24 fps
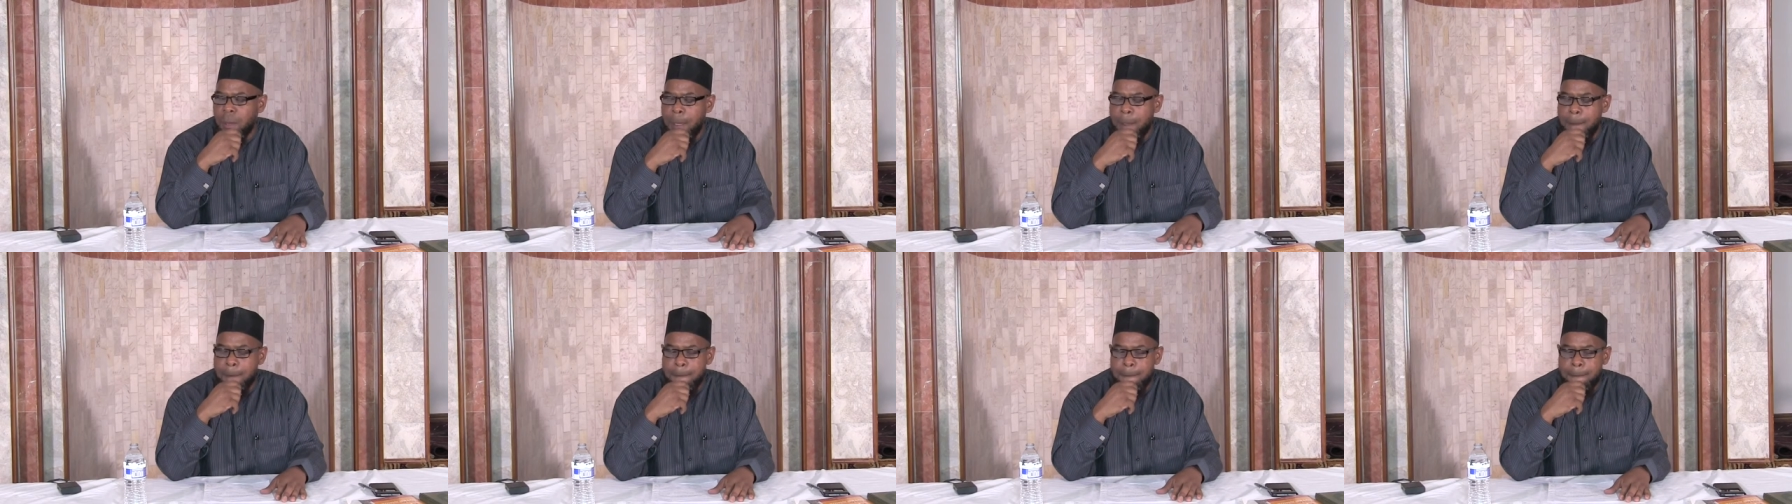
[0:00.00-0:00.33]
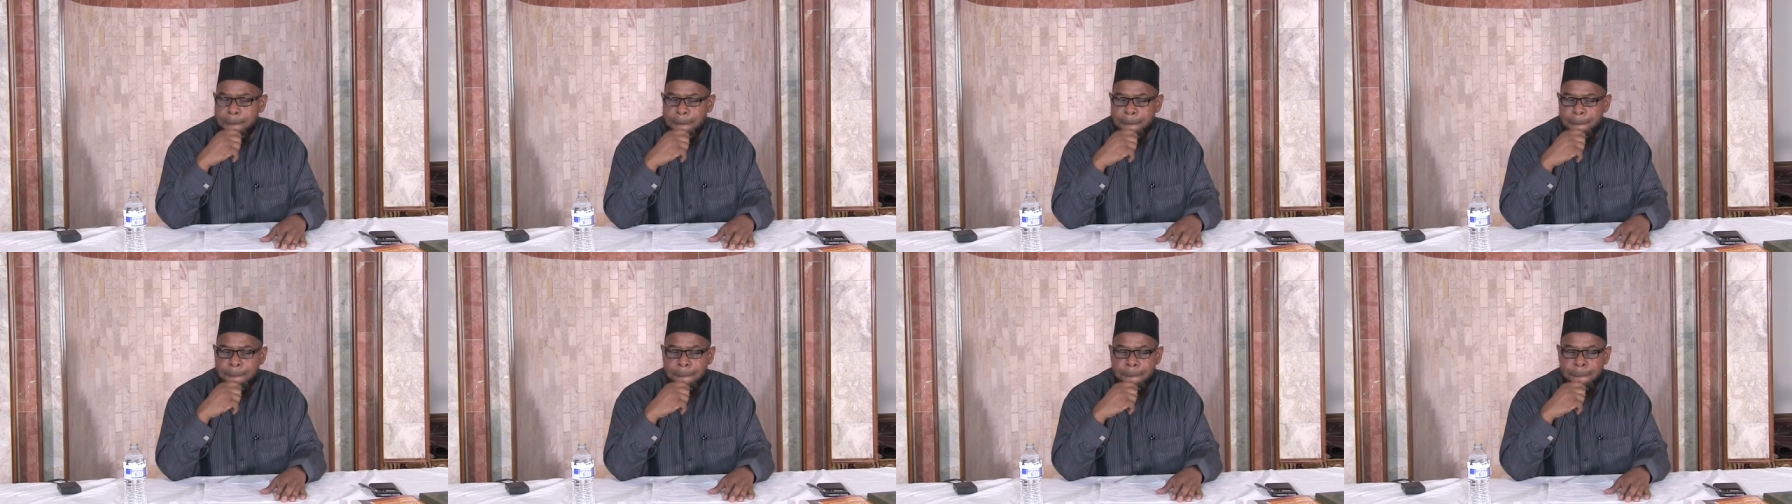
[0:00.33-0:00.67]

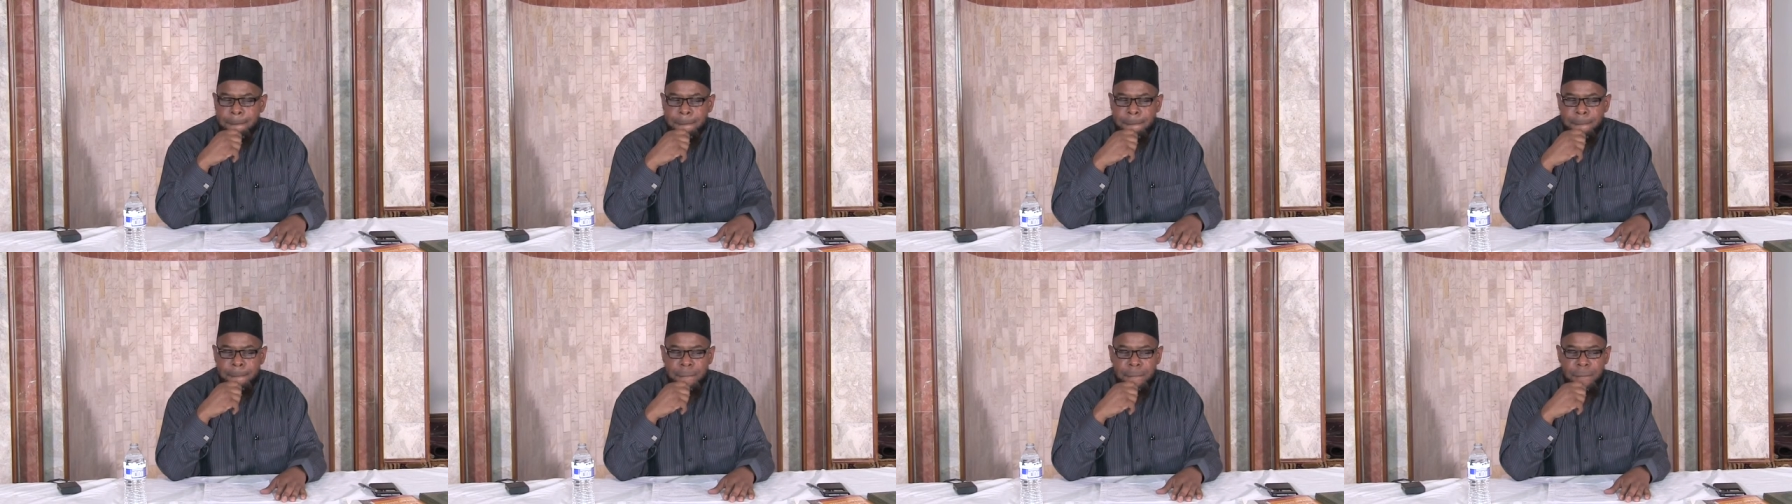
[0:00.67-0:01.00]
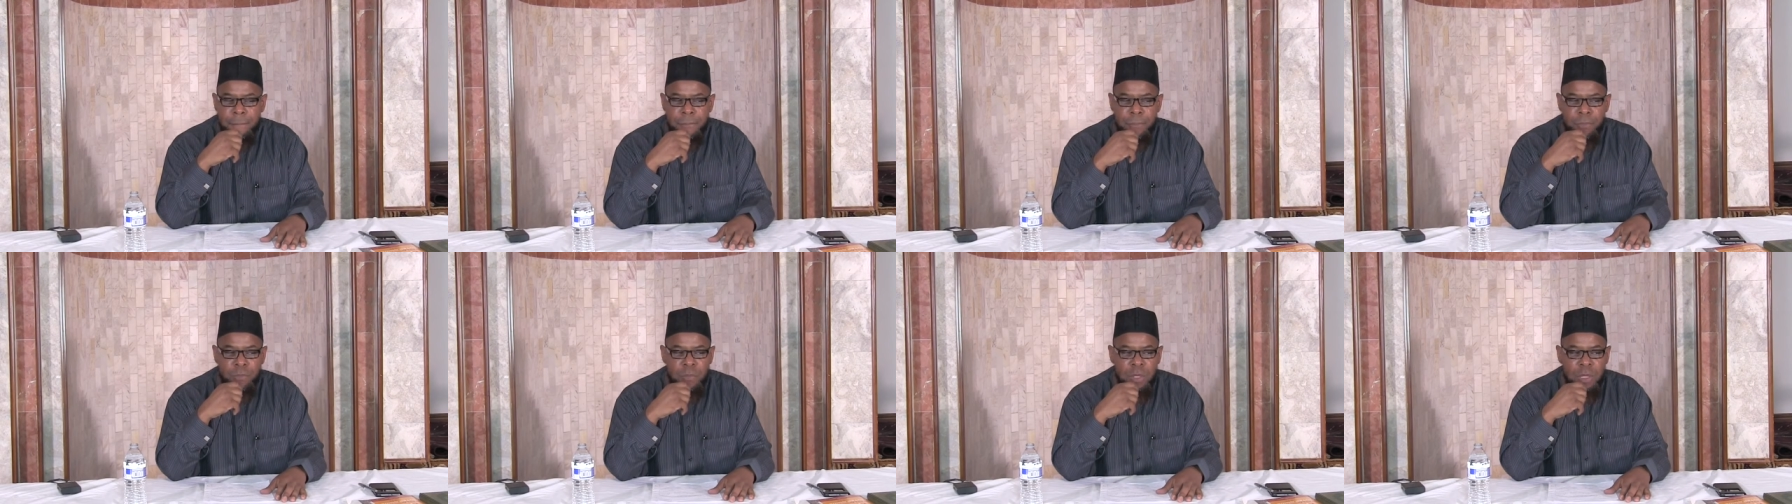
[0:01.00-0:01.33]
i
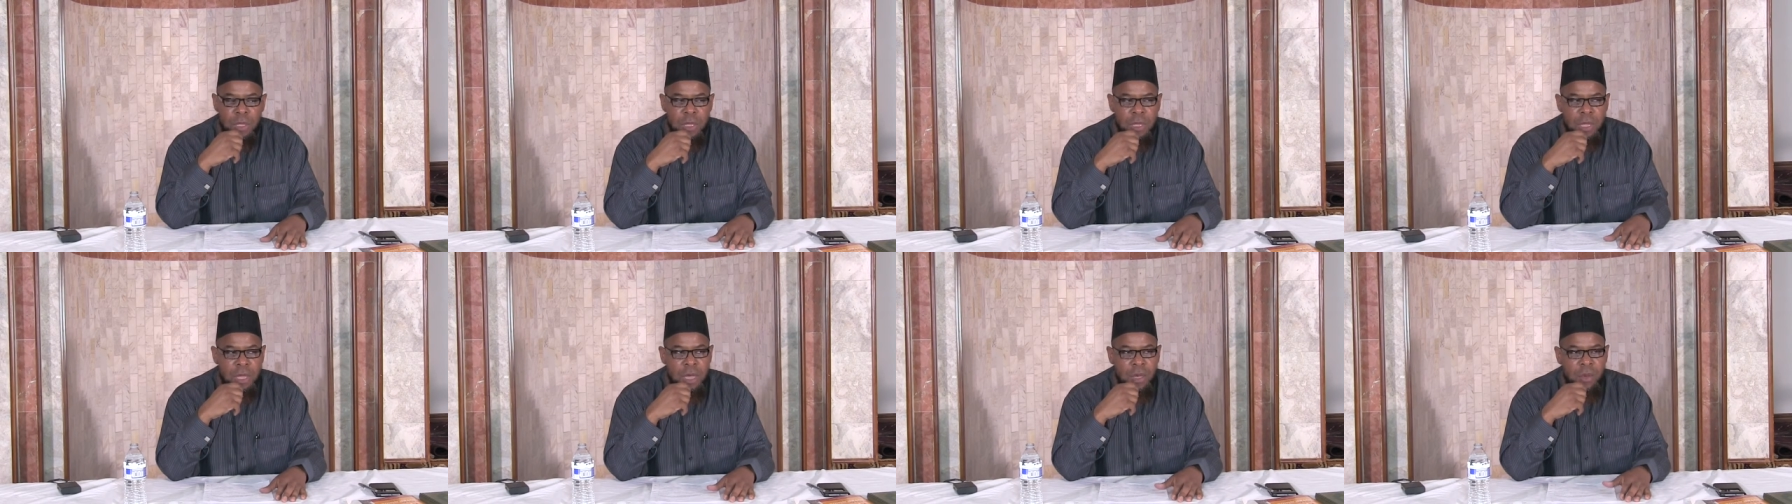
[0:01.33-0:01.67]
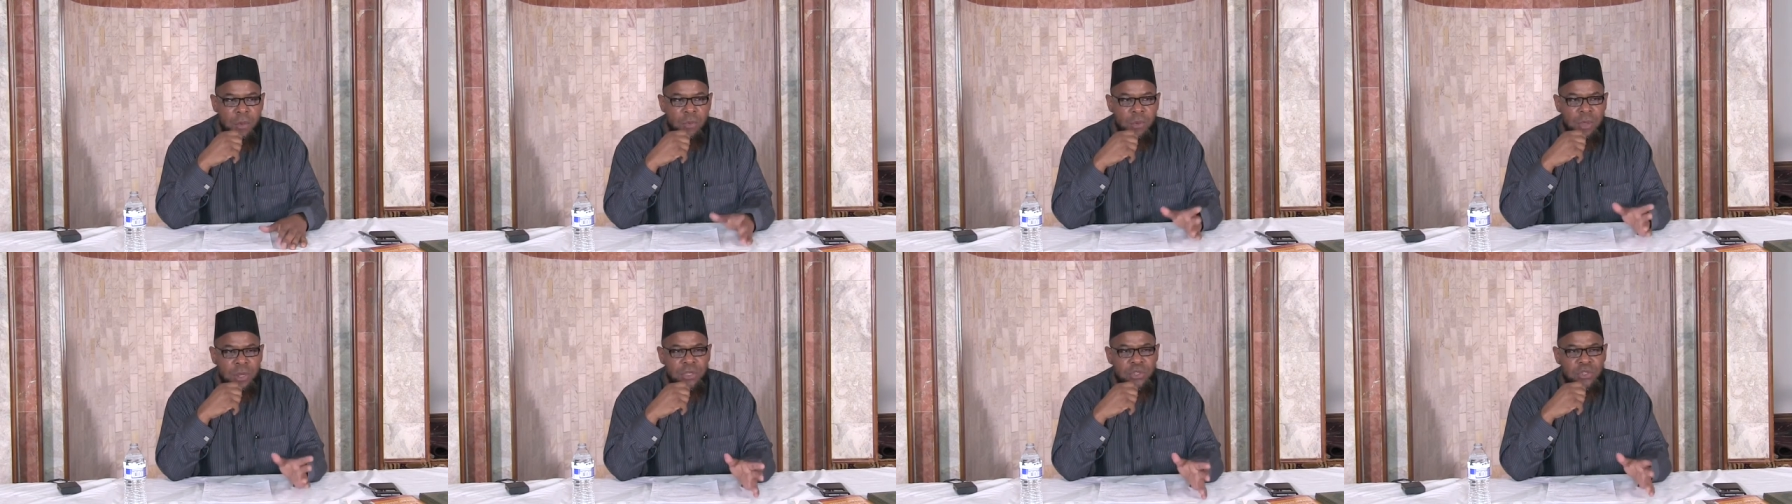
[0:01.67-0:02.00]

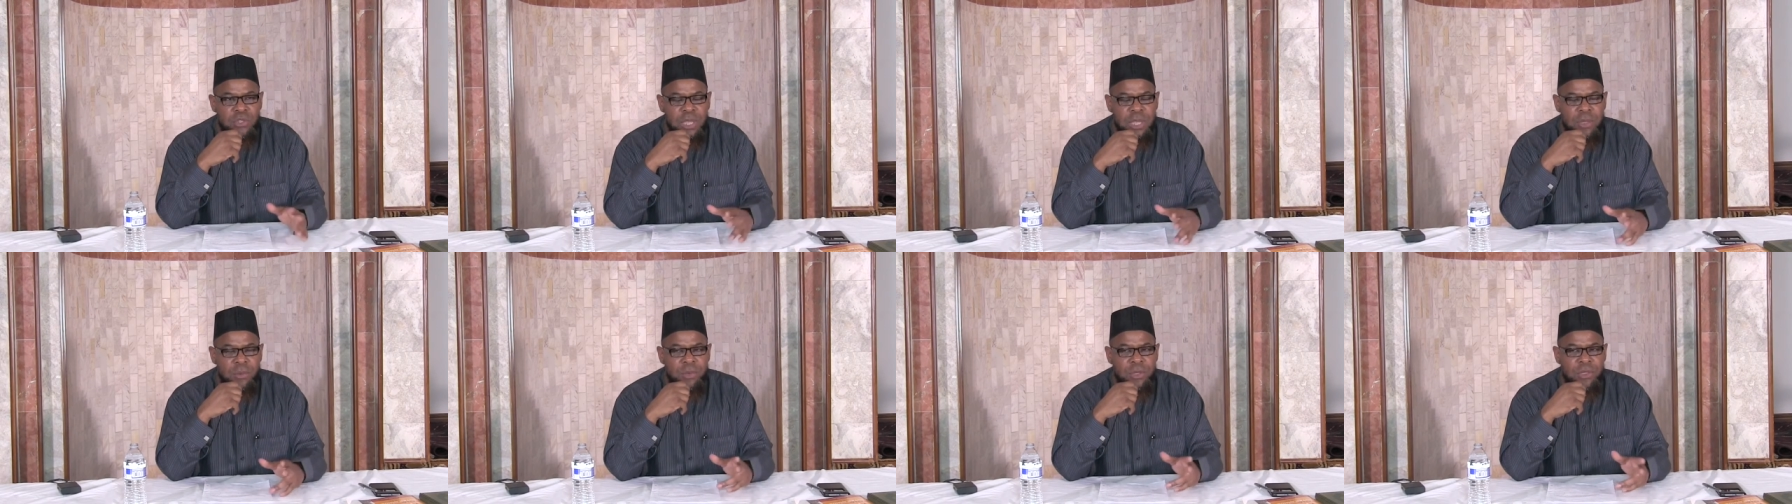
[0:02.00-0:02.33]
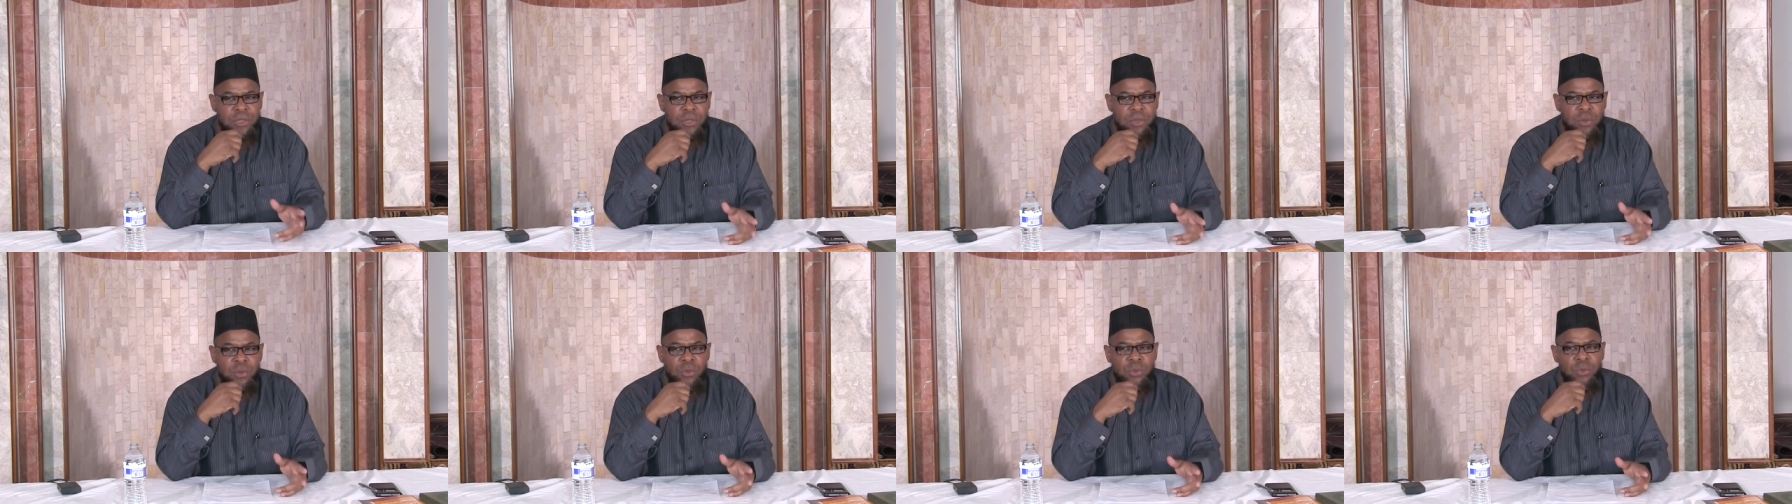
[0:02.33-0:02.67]
want to share
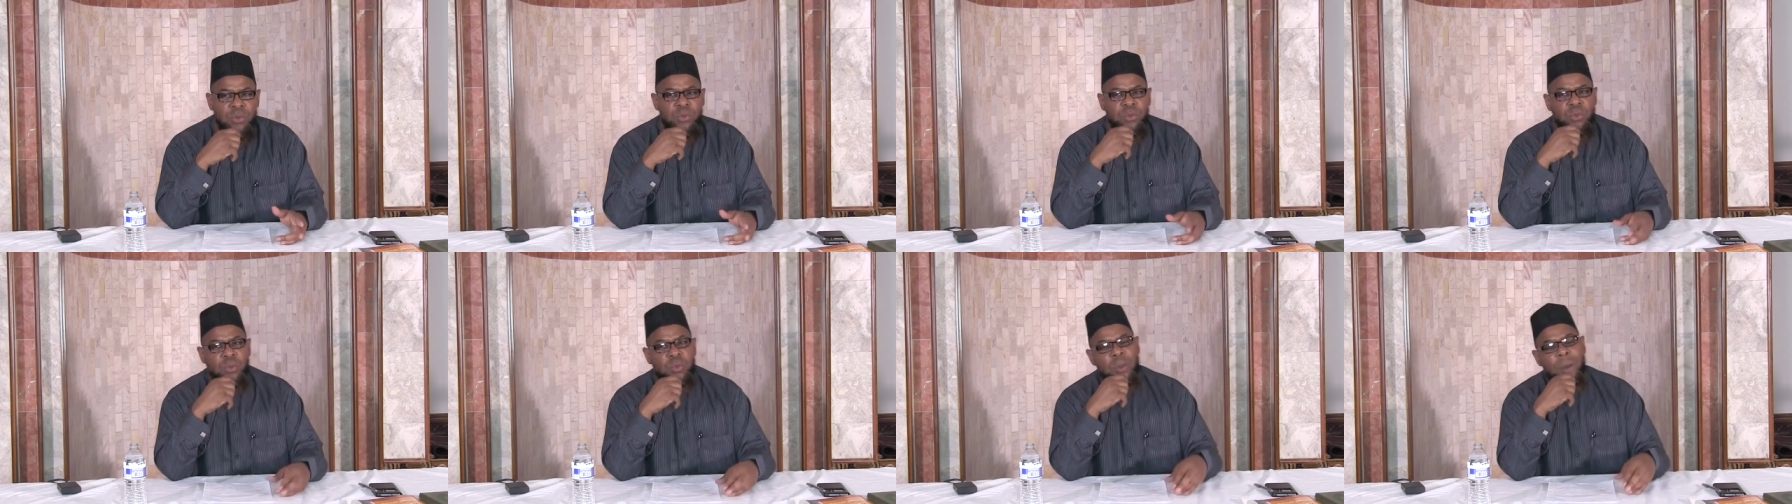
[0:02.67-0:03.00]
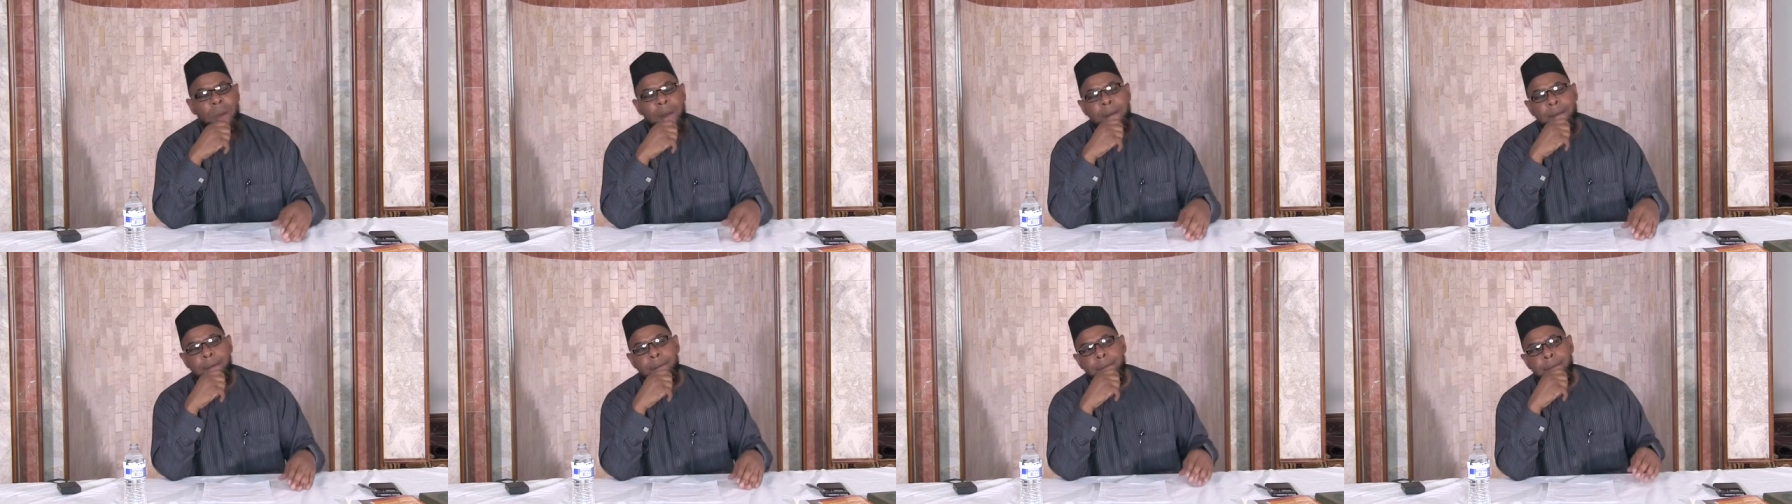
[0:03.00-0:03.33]
with you